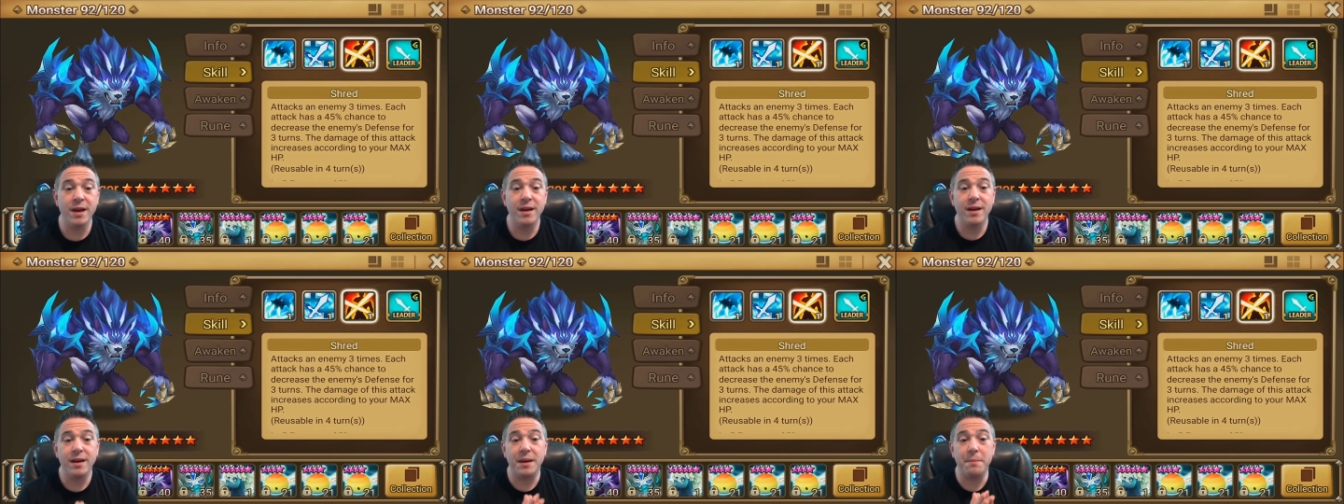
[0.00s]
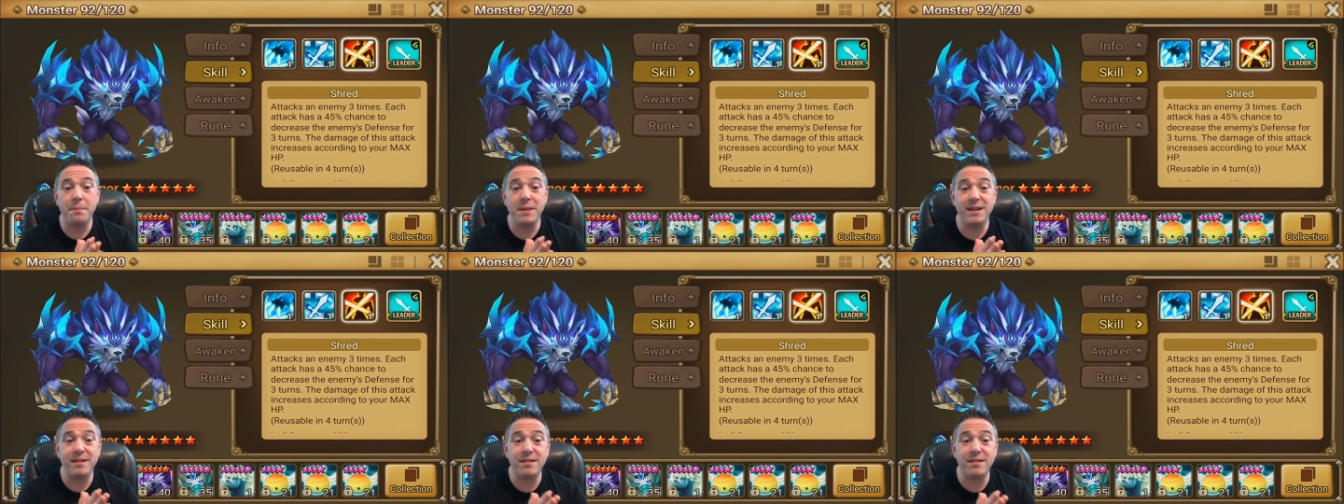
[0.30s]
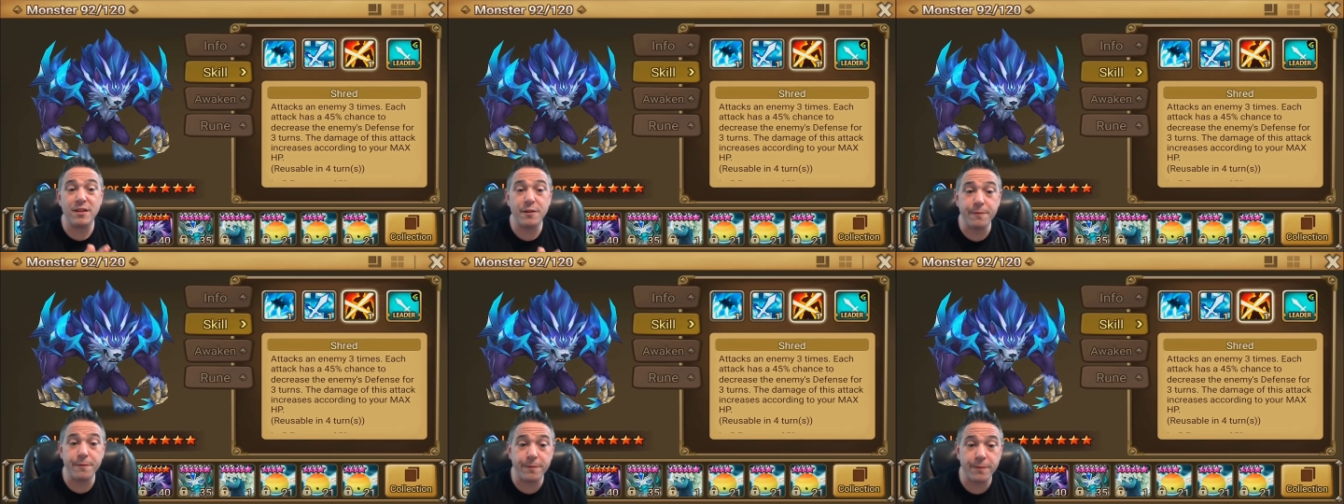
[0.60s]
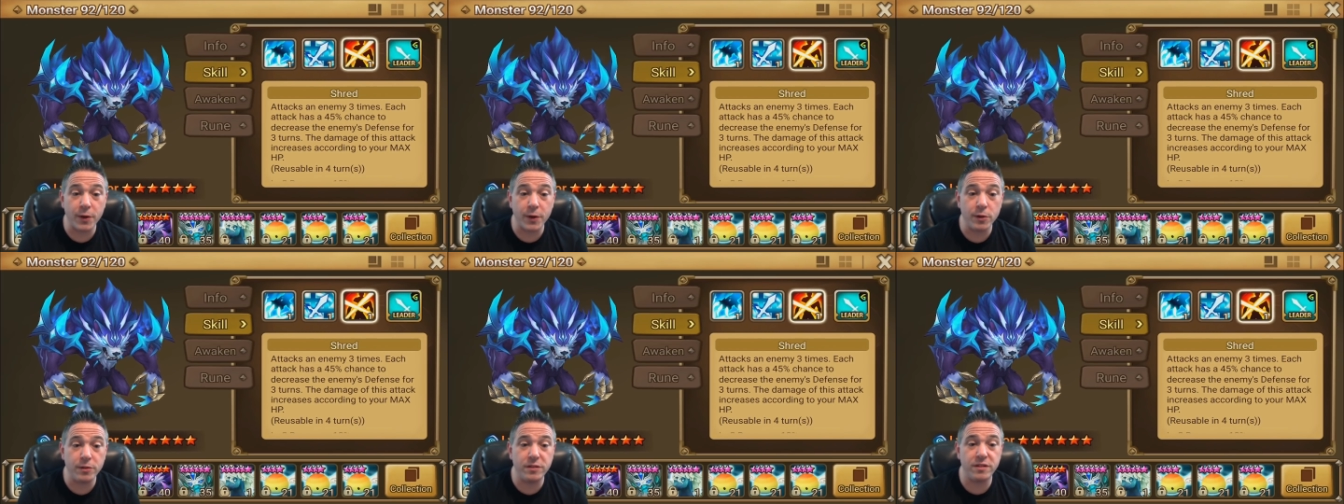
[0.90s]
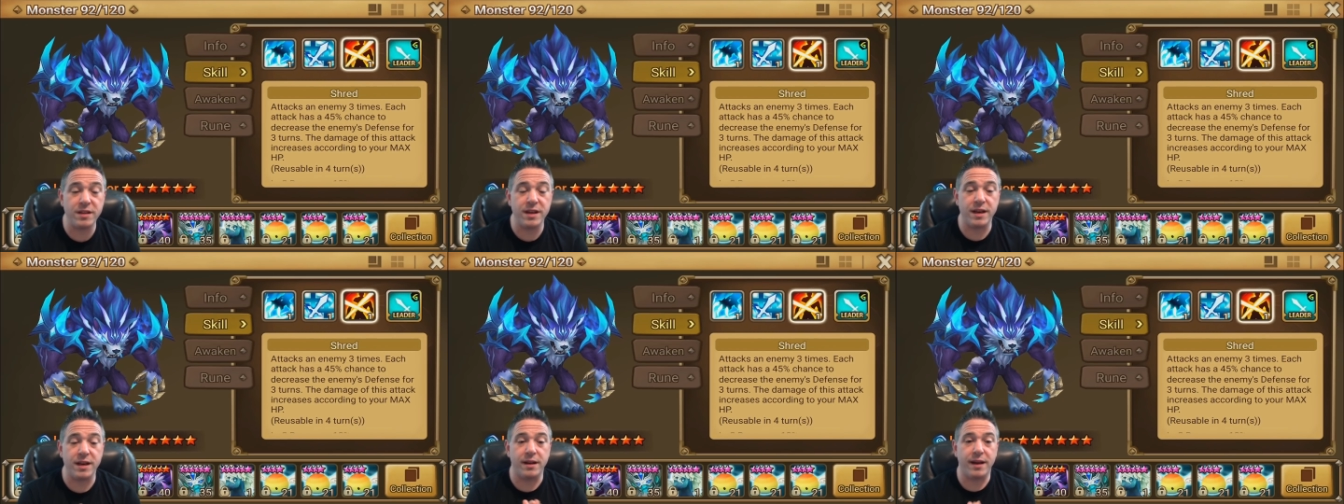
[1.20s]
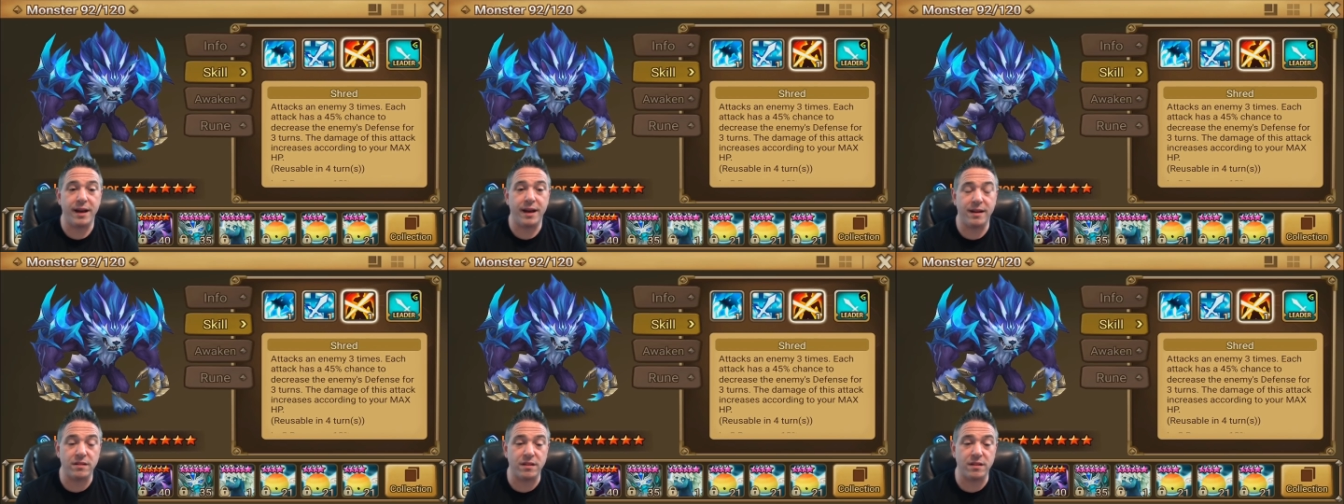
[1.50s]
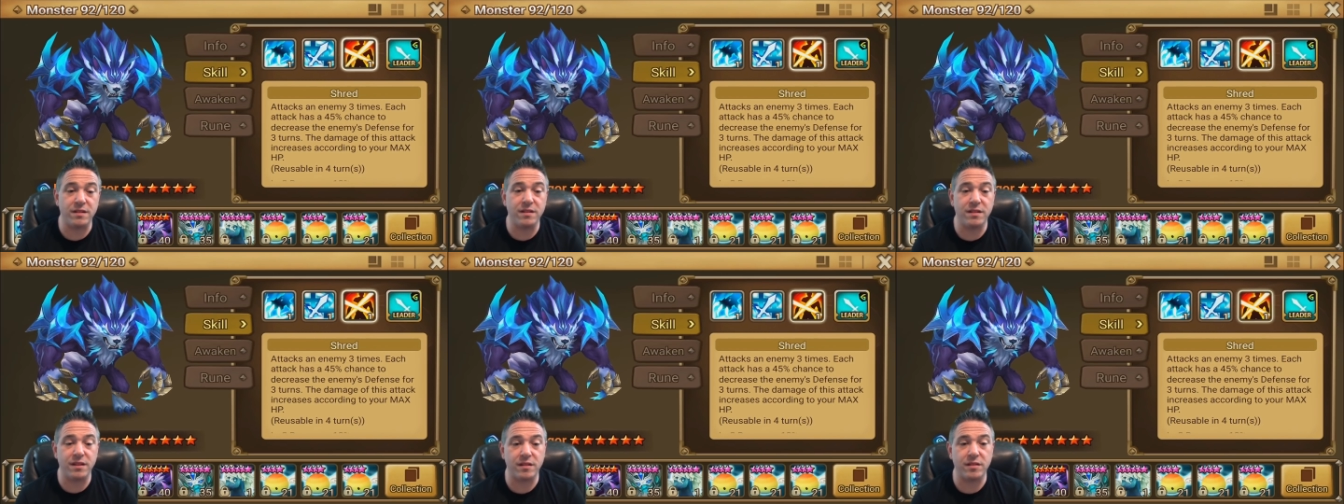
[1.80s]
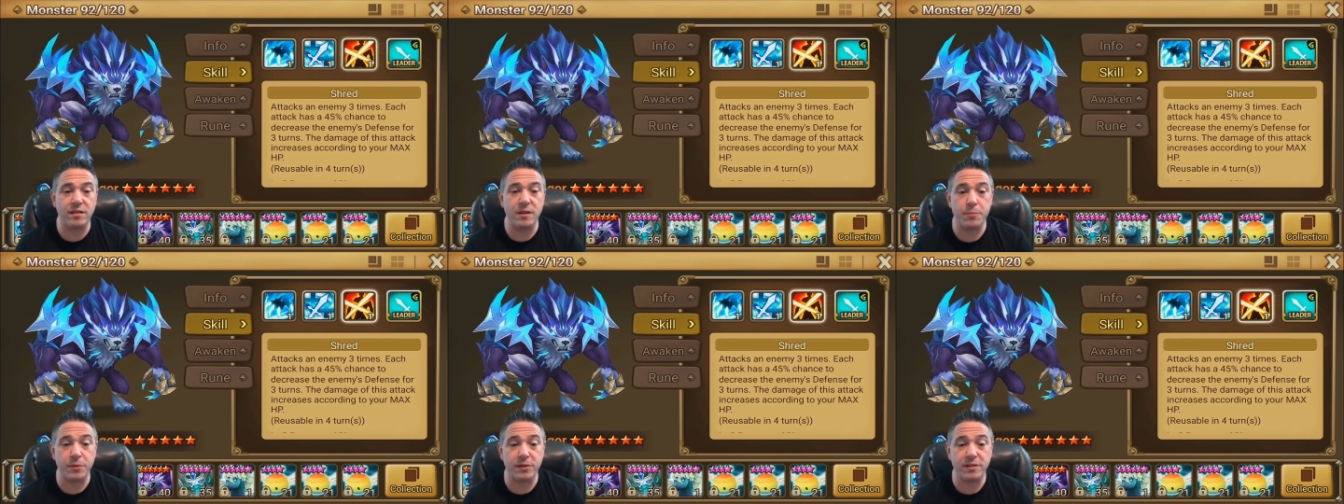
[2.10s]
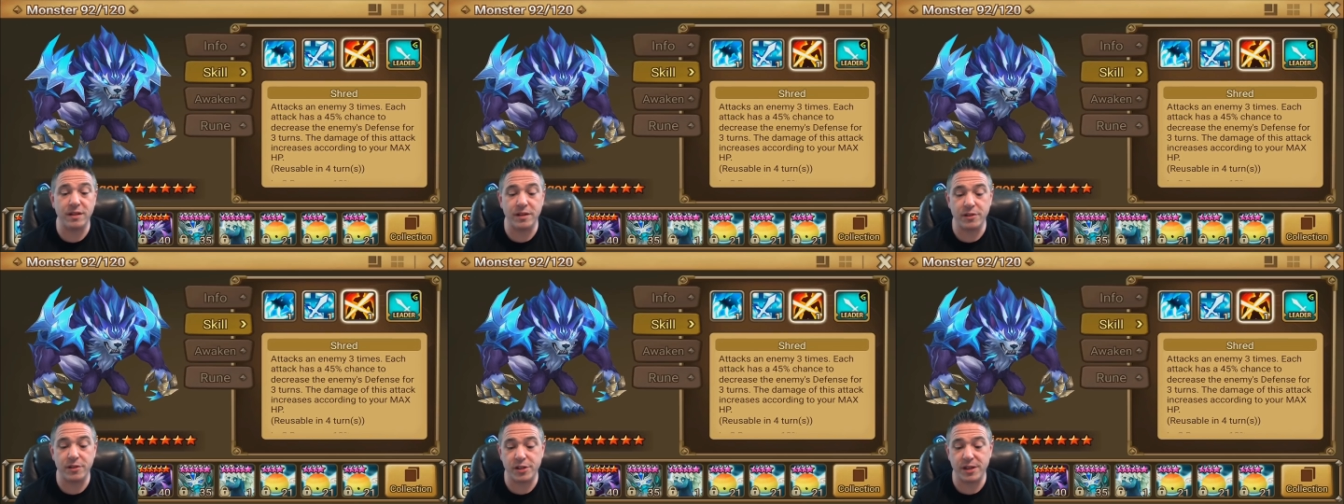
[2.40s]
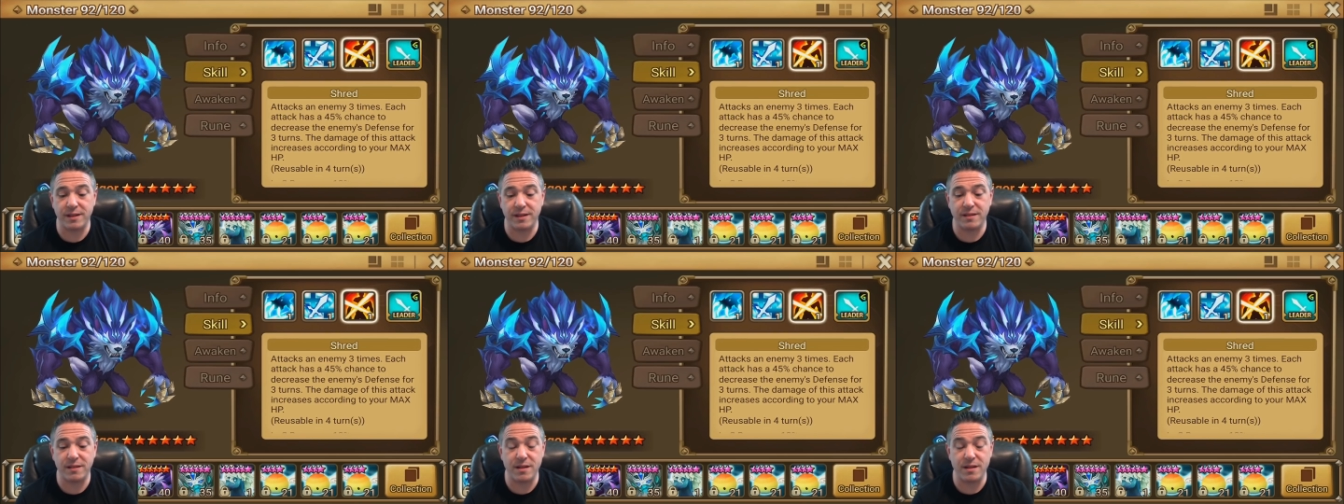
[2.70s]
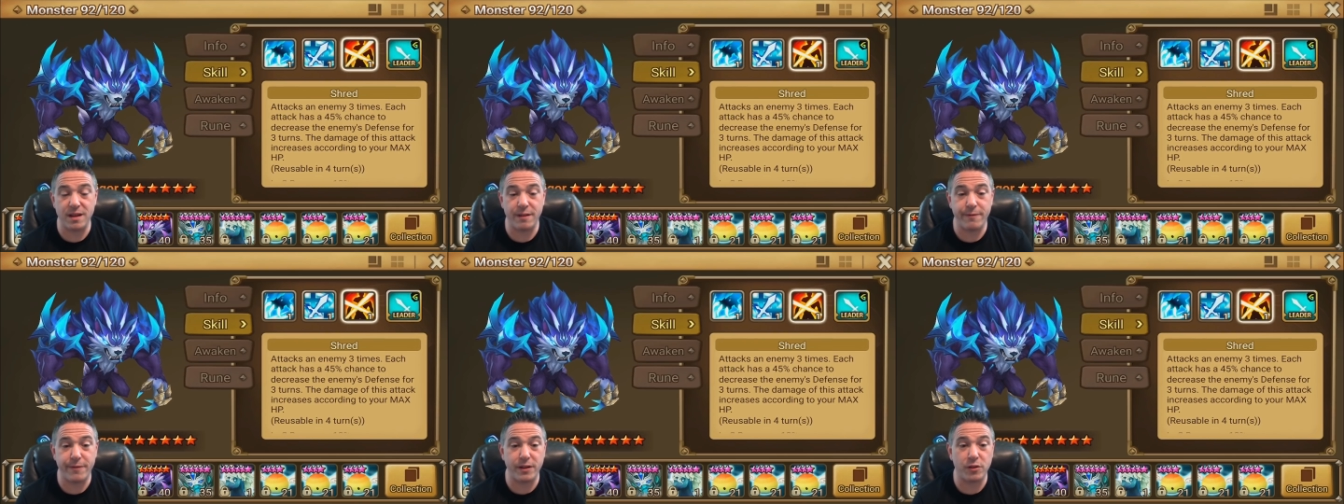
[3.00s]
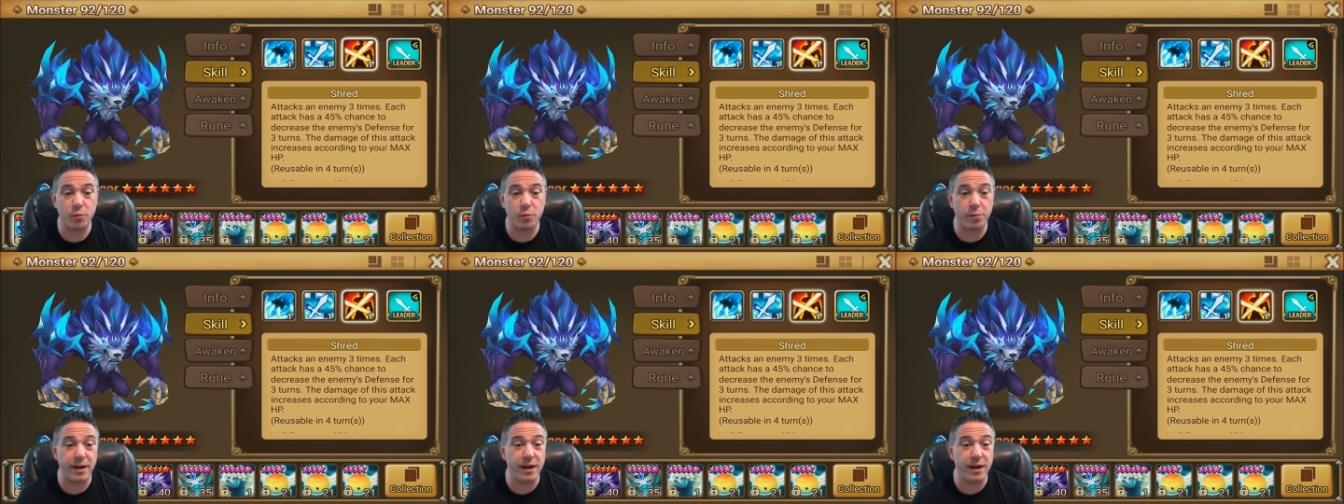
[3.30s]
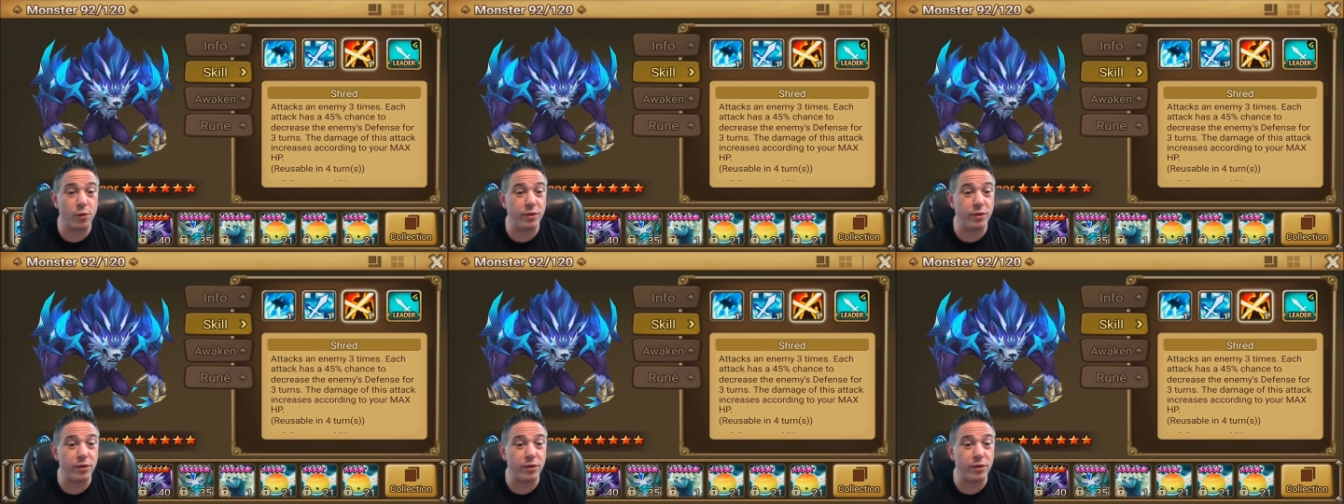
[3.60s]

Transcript: it means the first hit has a 60% chance to defense break,